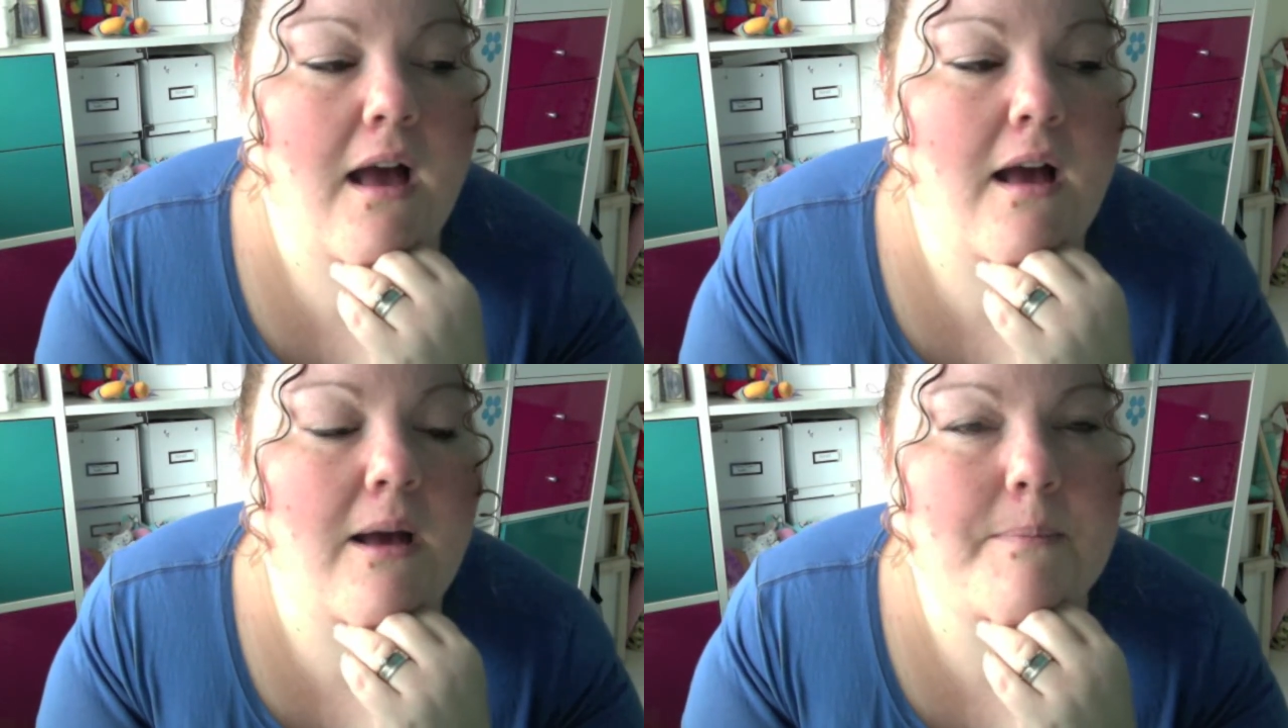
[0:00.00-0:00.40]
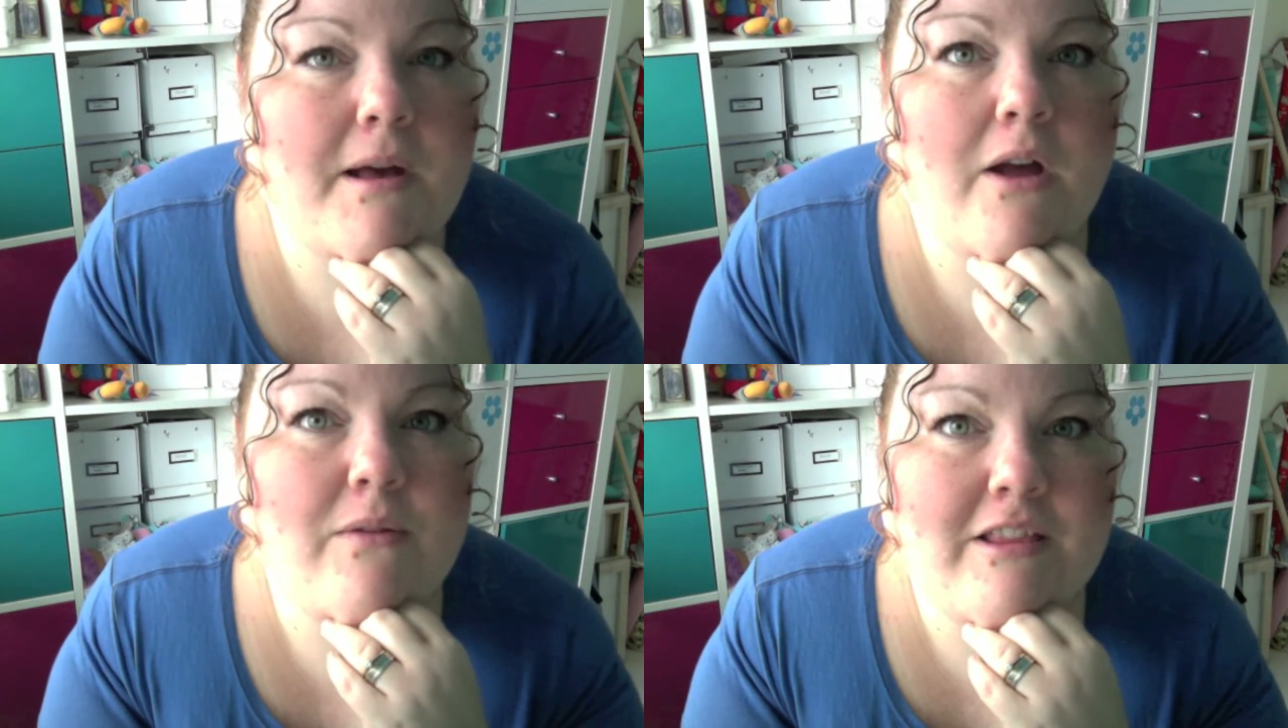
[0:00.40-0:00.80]
but
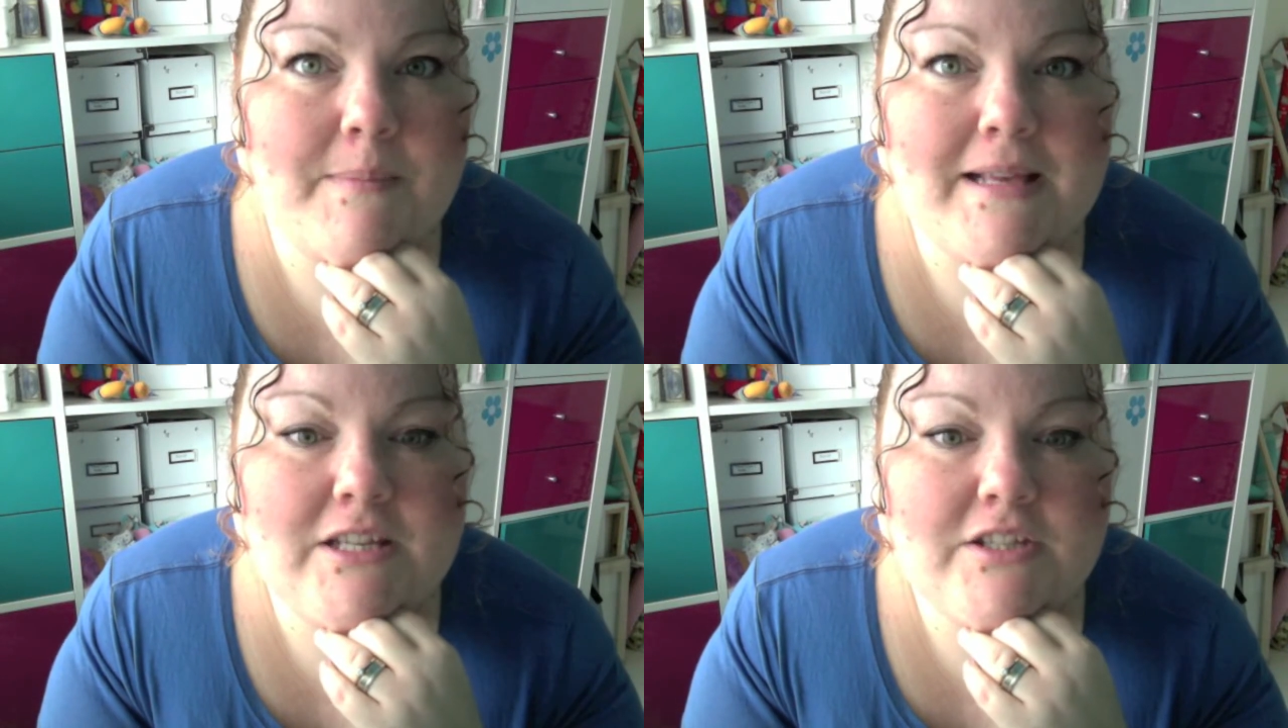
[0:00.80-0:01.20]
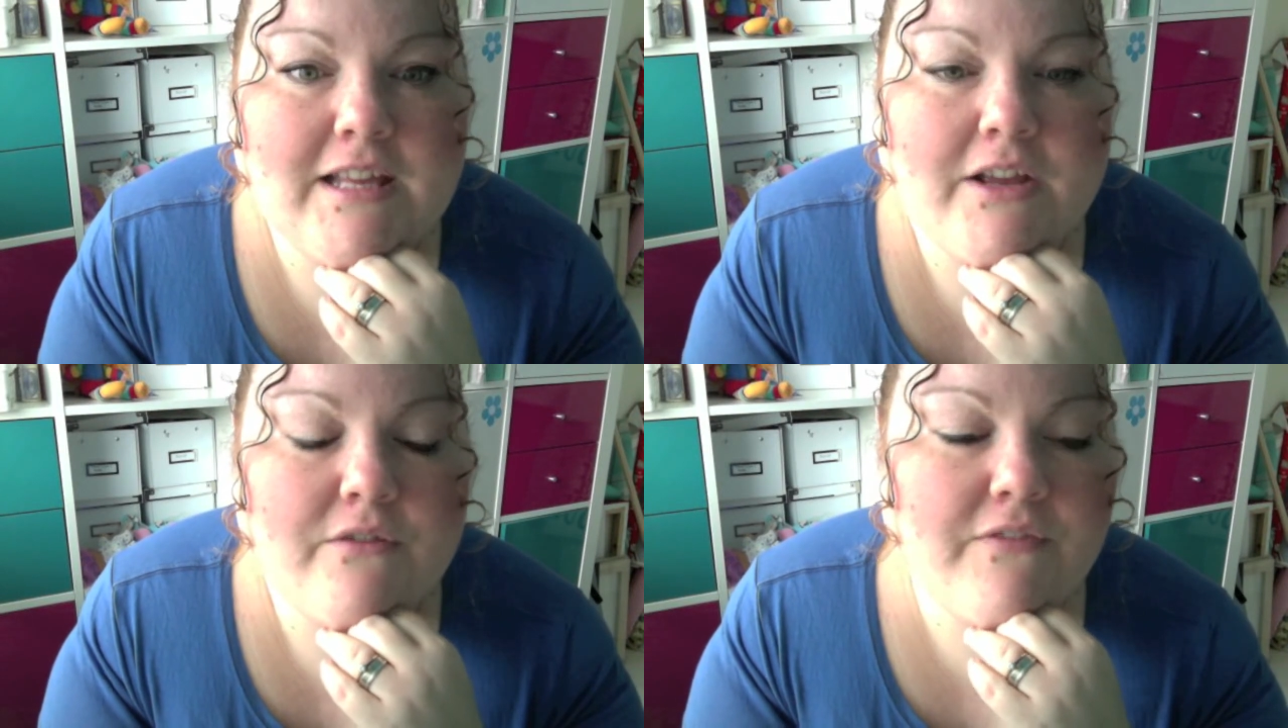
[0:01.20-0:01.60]
only the message
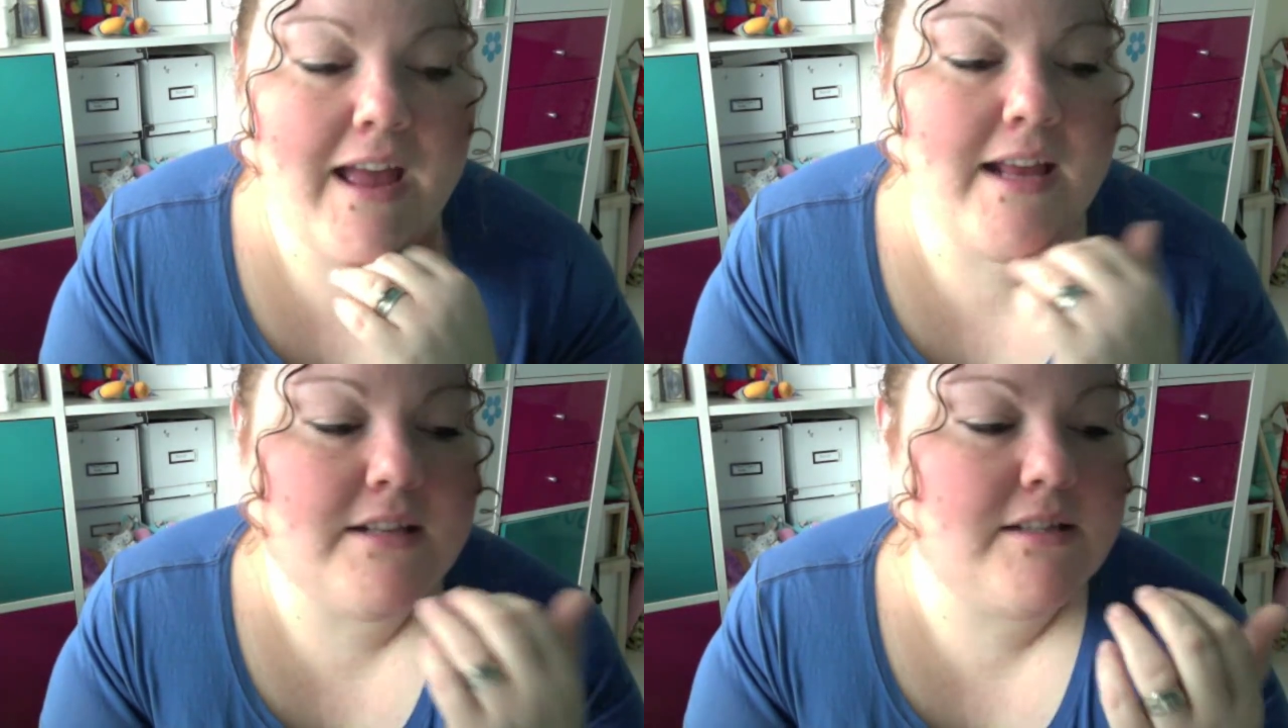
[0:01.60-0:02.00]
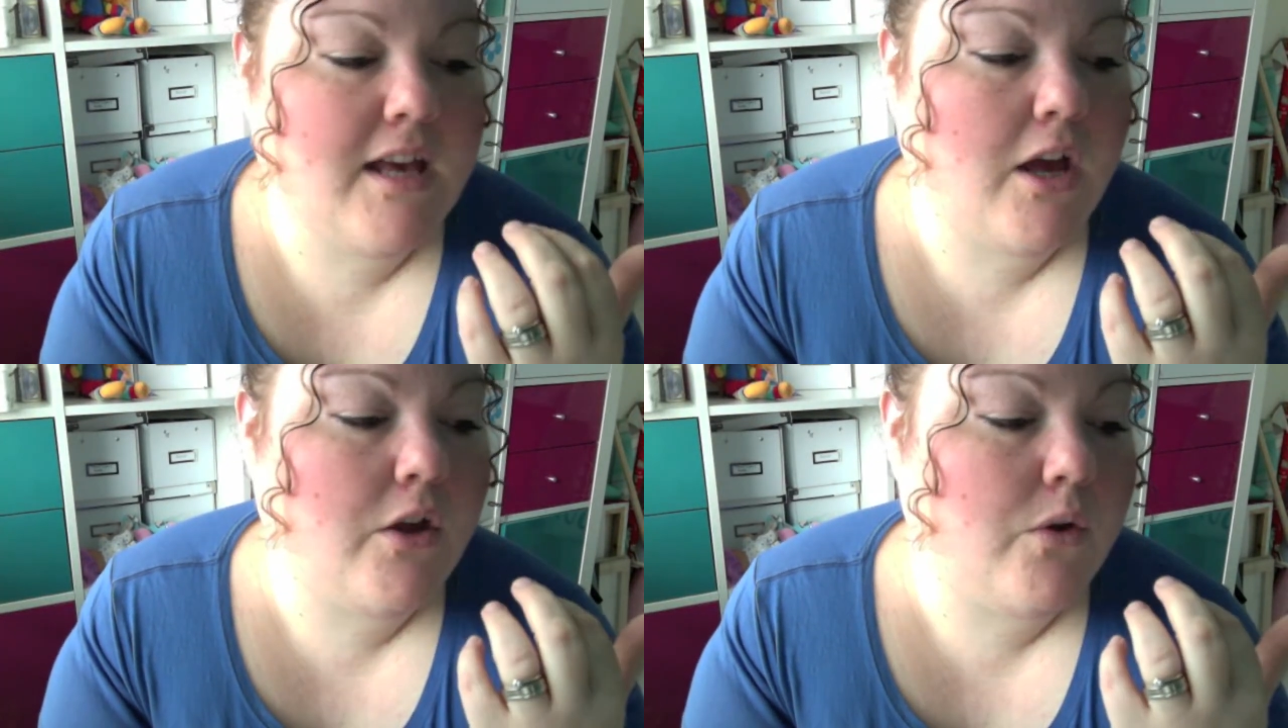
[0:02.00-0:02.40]
they convey.
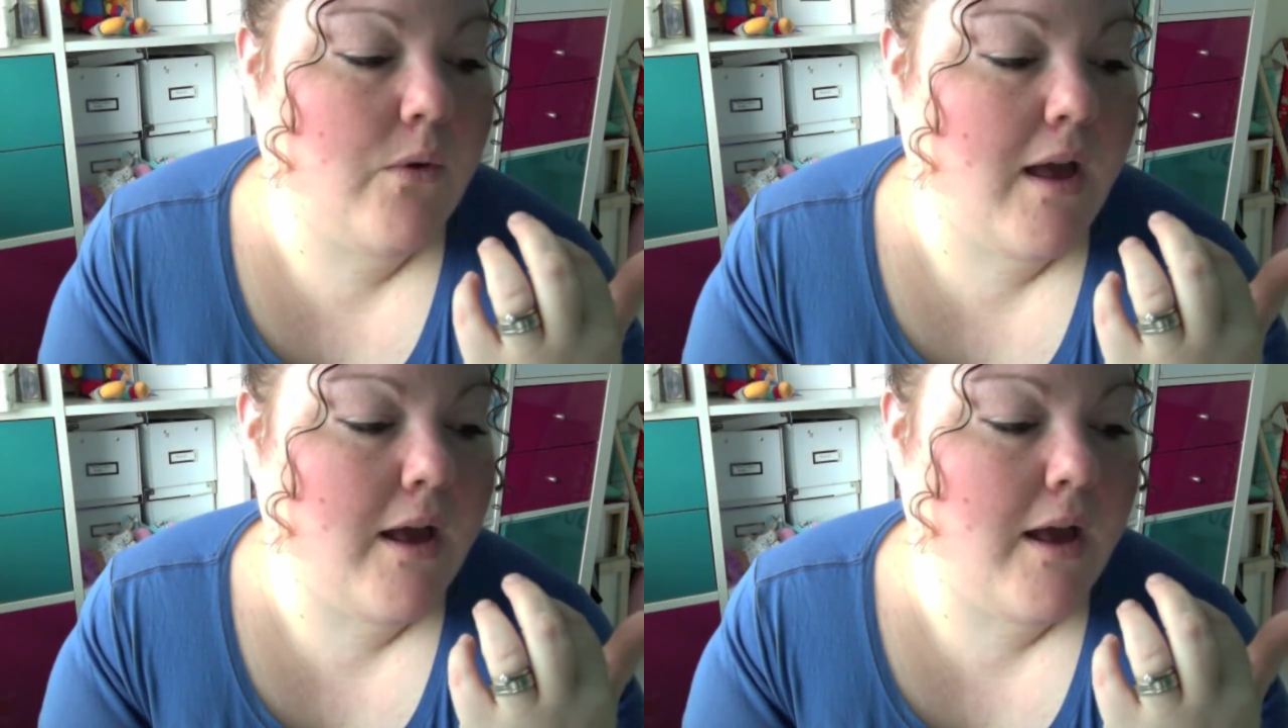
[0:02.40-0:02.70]
So